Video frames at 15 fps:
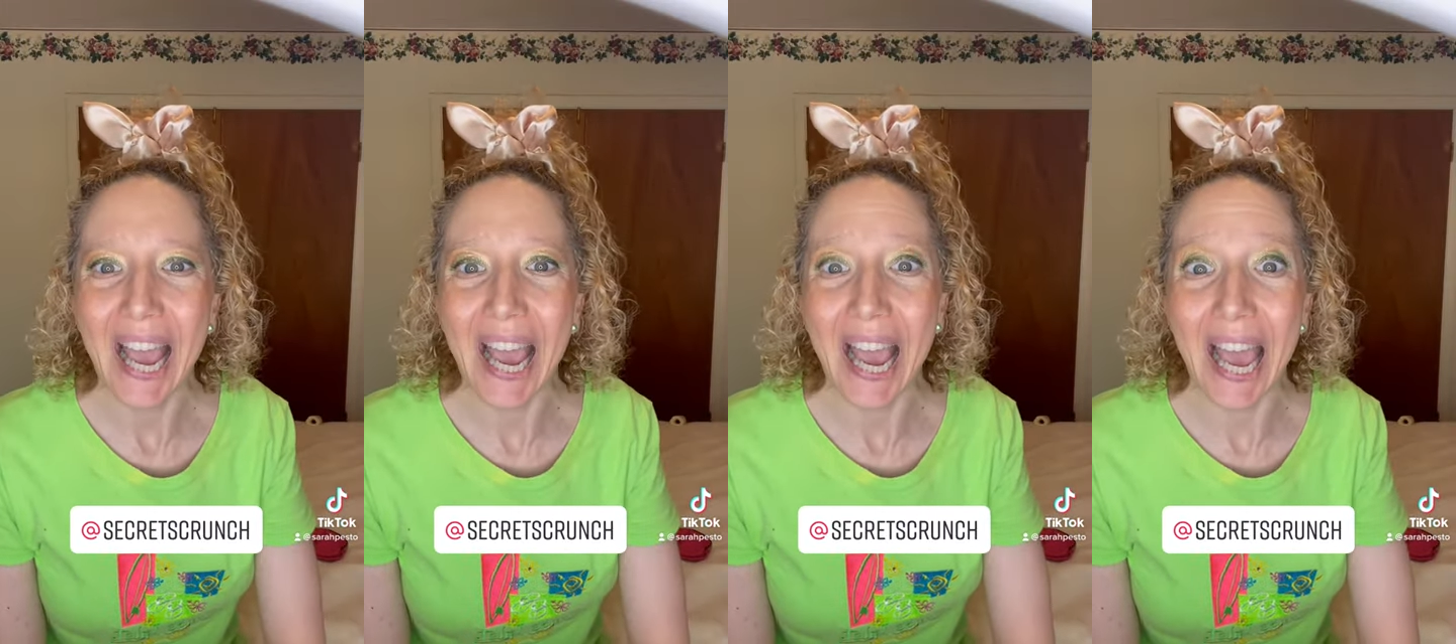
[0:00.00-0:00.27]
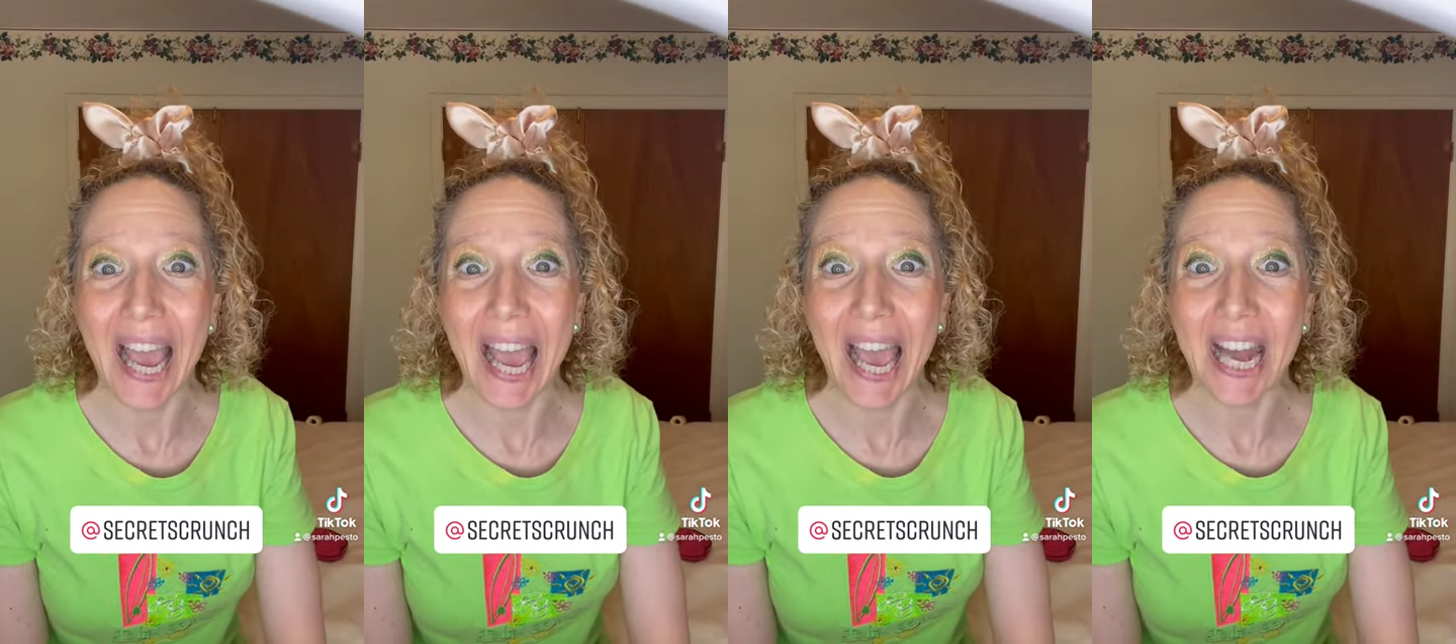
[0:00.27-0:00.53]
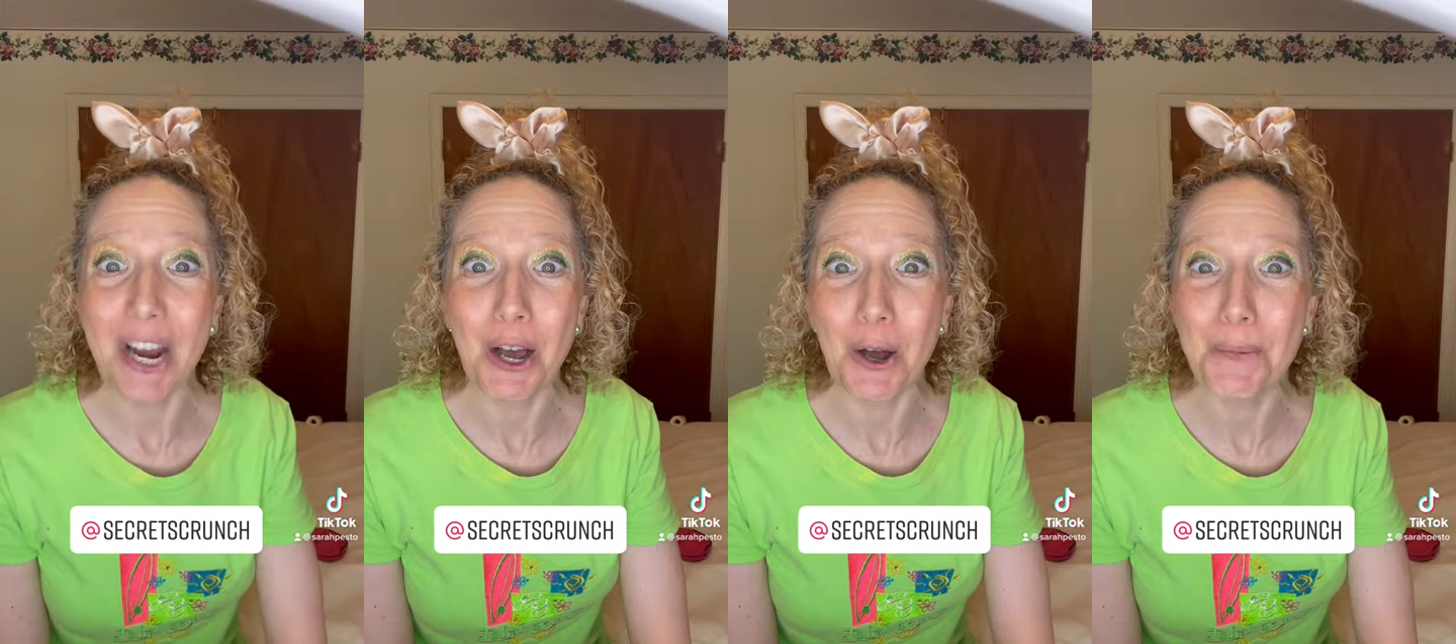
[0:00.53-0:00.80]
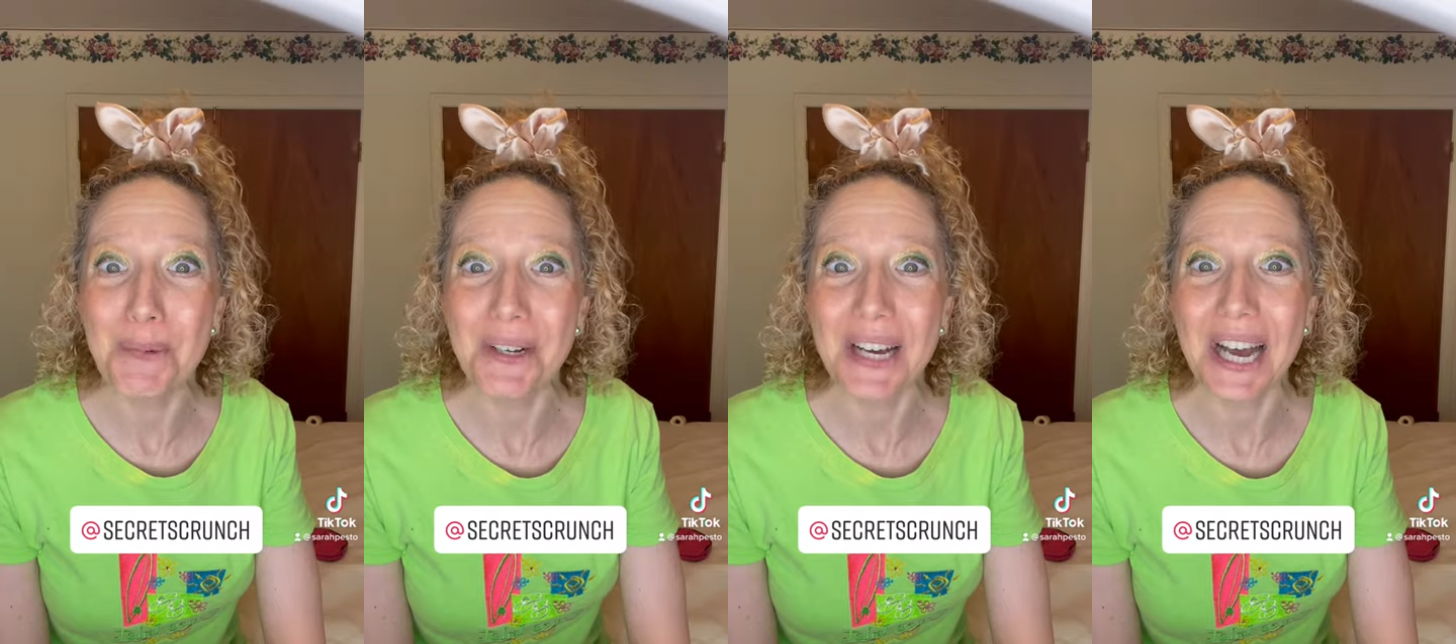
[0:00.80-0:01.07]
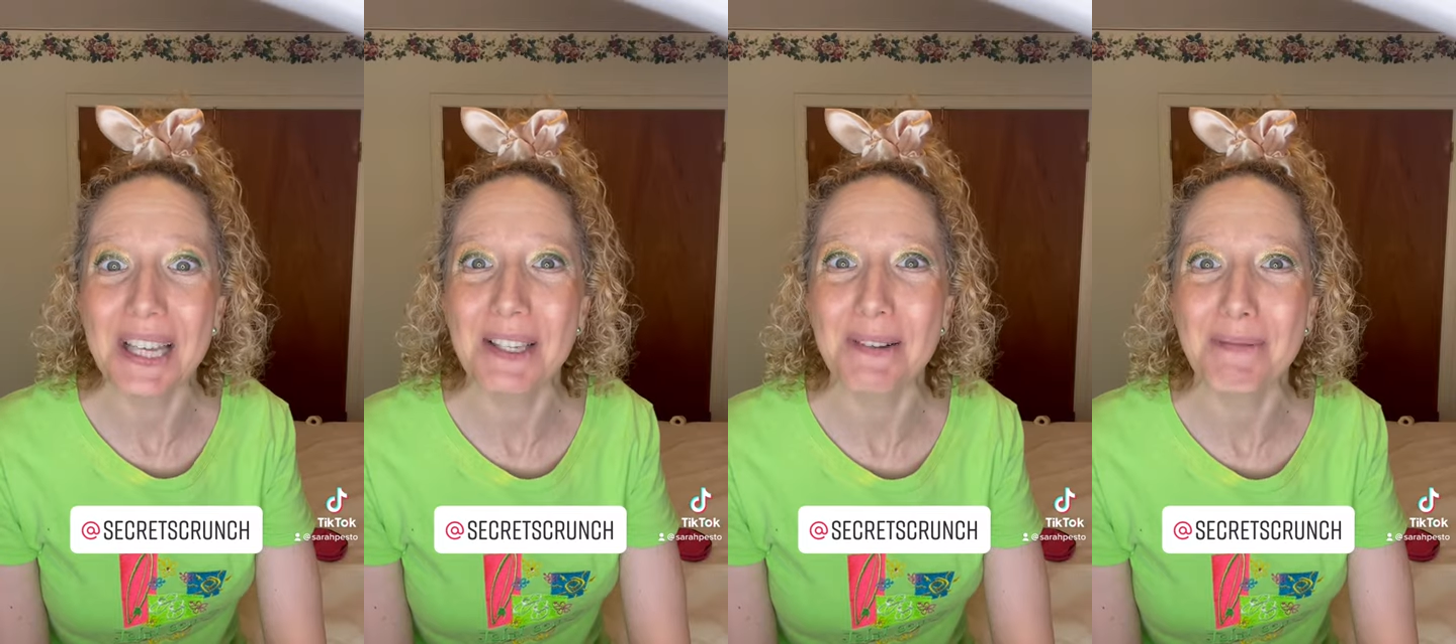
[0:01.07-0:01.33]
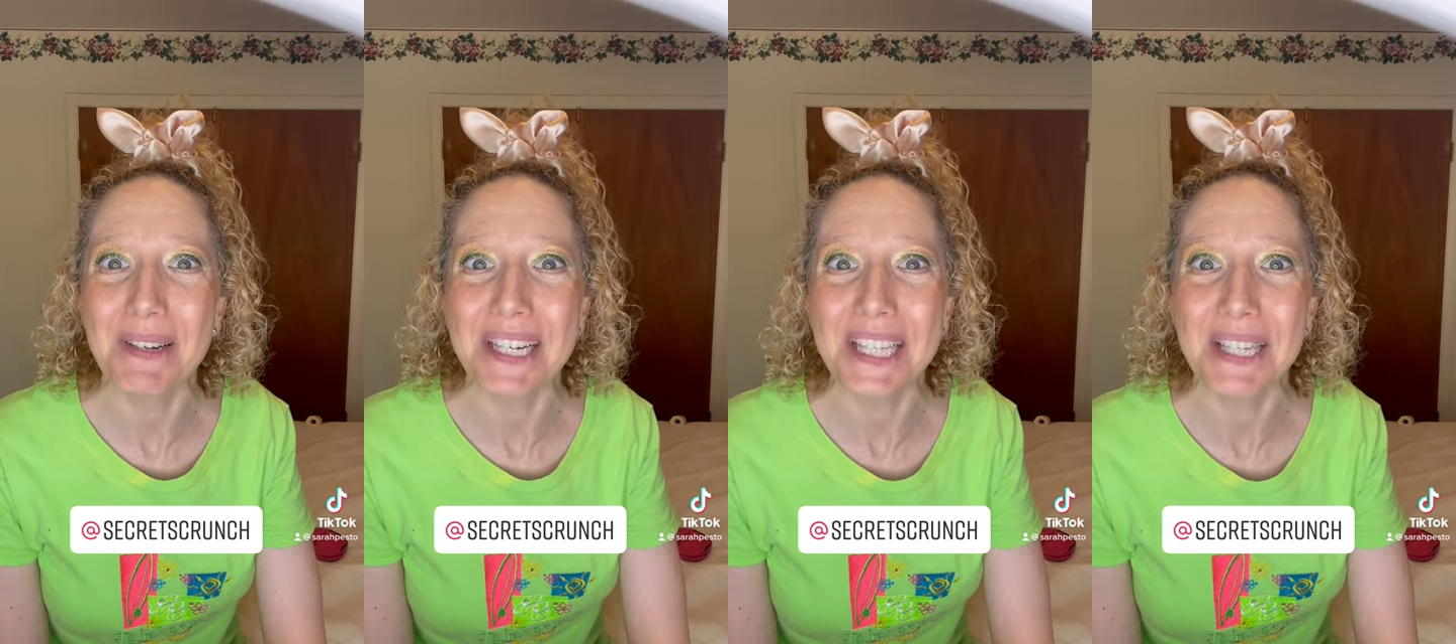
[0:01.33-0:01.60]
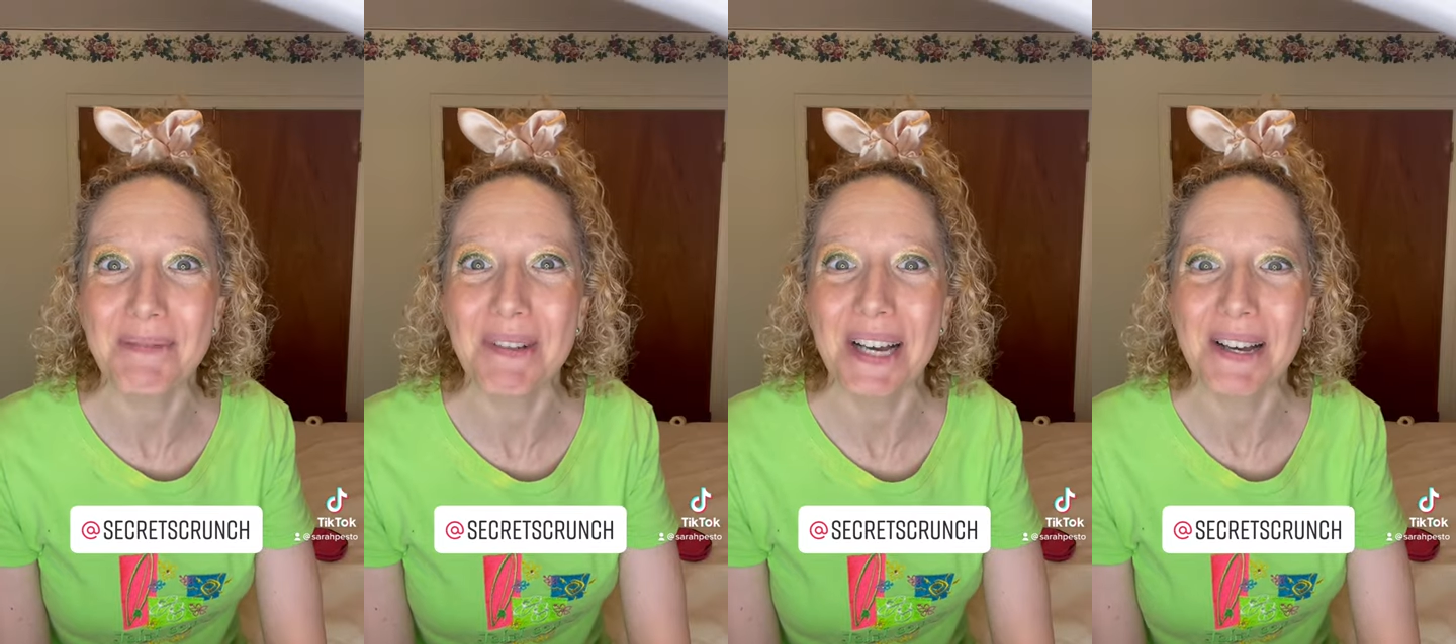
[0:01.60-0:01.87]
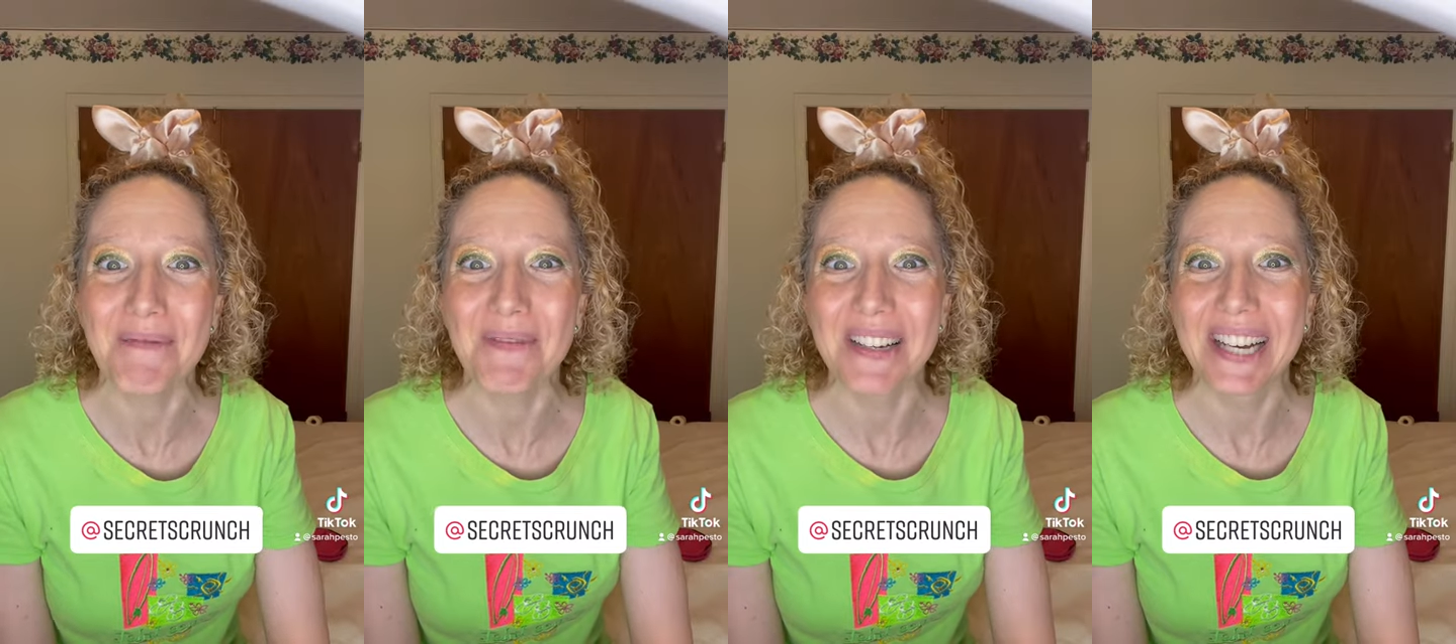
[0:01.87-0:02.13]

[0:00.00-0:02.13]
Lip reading: And I hope you guys will pick some up.